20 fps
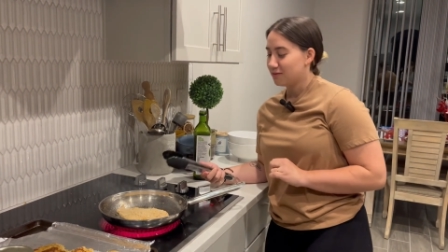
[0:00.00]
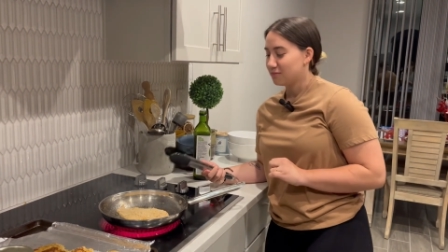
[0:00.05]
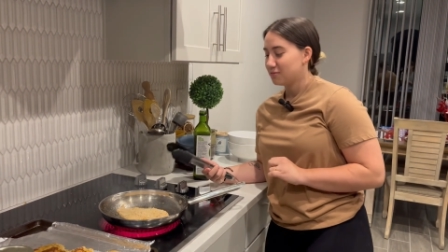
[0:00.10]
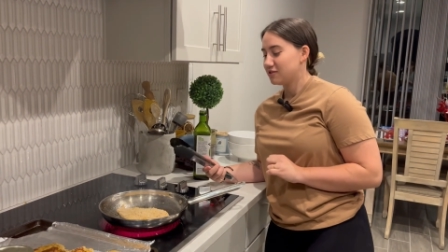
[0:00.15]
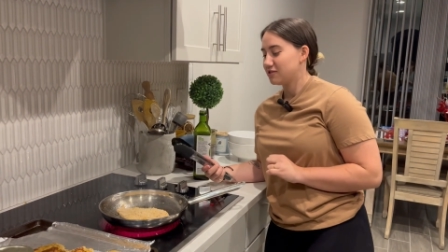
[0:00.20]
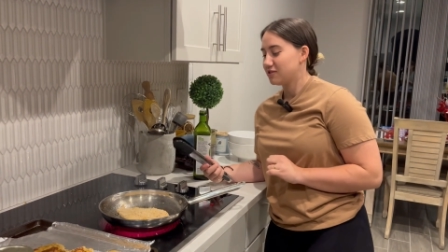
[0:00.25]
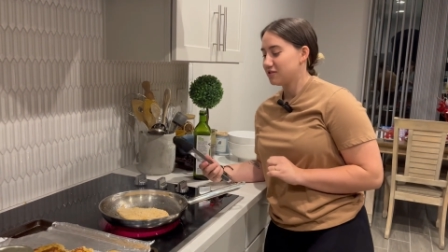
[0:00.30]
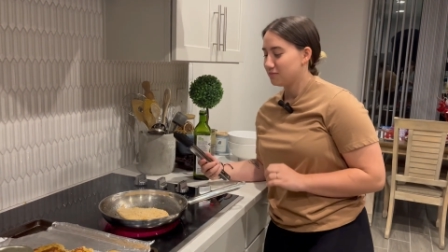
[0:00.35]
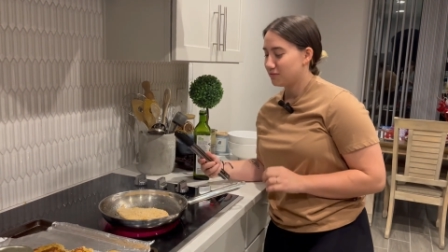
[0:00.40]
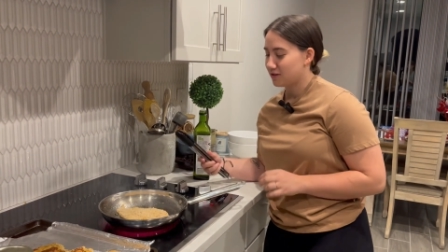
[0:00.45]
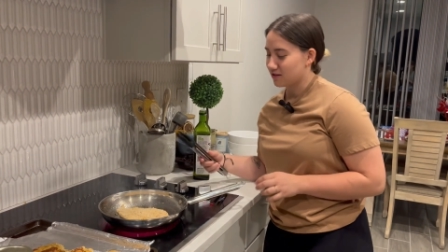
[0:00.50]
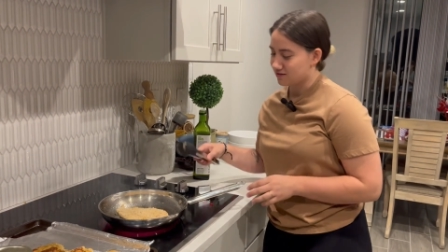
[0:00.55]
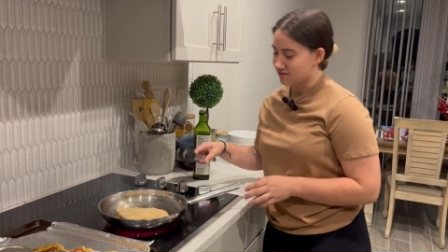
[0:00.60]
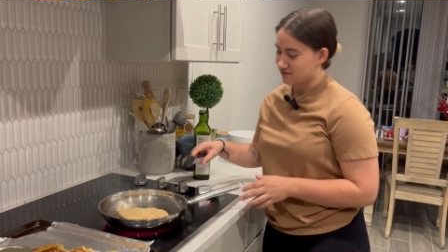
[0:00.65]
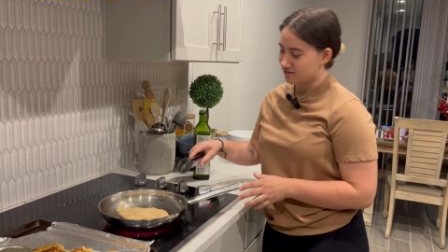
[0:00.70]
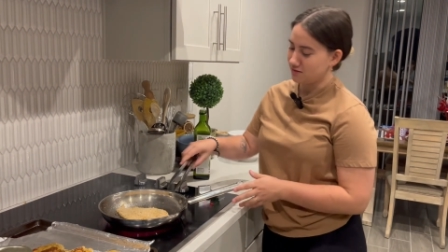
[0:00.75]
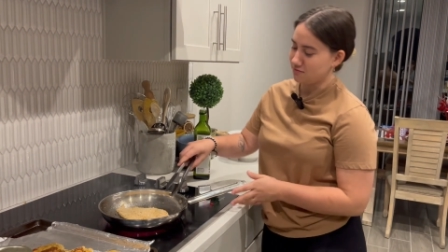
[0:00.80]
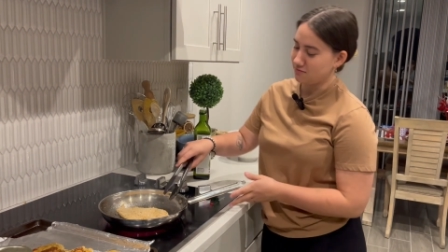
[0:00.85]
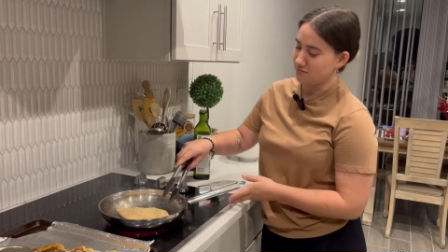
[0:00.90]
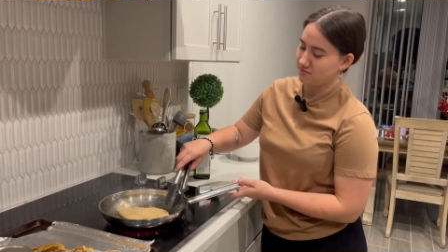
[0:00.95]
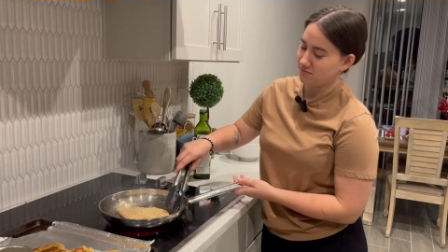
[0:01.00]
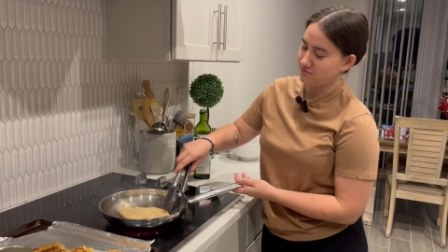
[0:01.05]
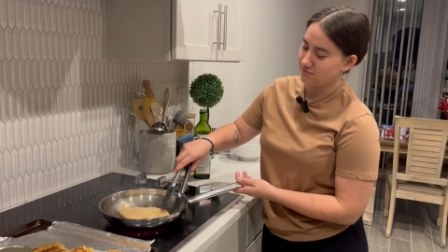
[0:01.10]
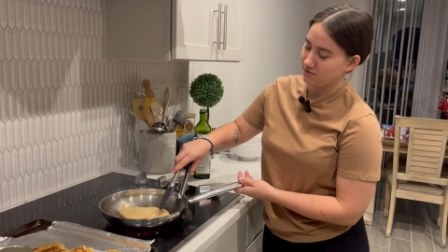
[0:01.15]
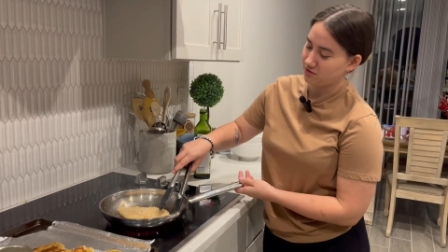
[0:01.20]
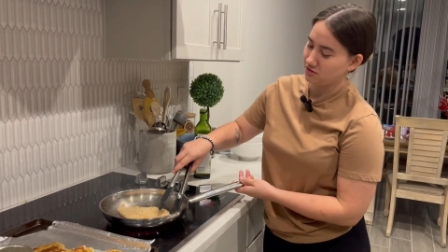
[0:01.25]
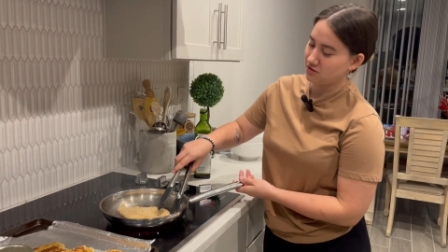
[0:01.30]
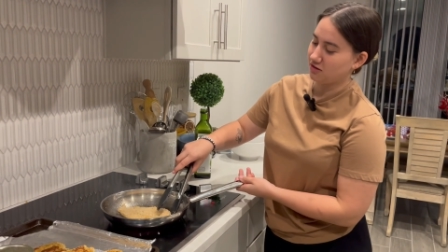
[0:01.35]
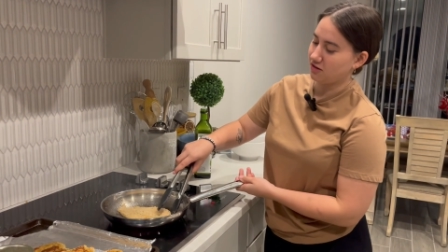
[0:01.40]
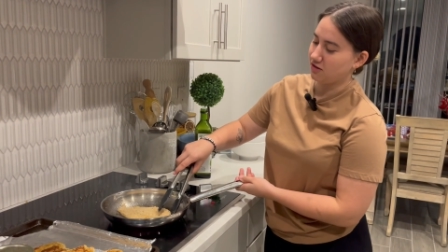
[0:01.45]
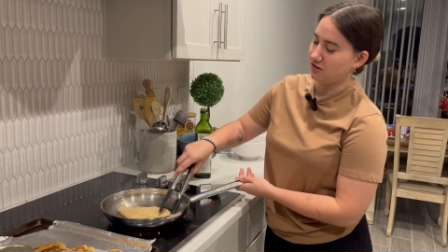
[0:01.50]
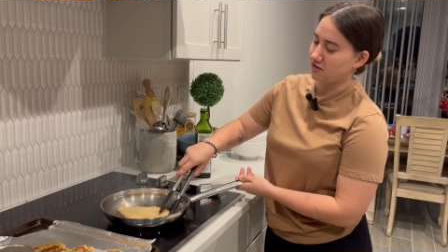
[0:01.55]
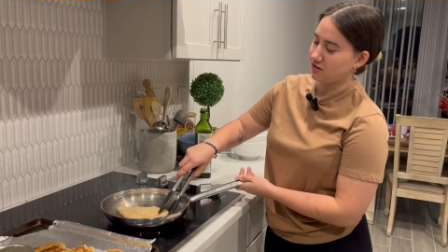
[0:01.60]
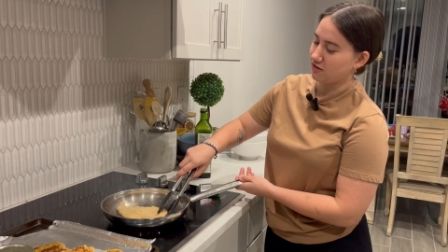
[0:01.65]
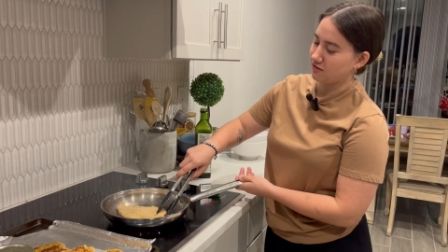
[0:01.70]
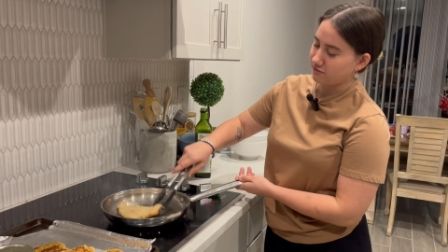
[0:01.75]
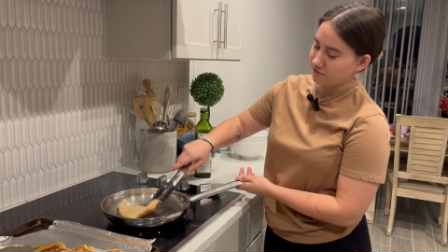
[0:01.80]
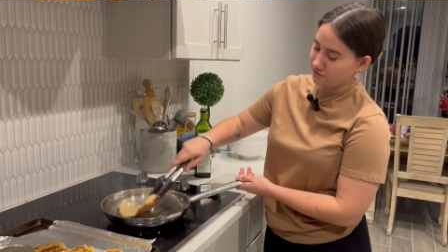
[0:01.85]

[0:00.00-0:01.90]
But she makes some good-looking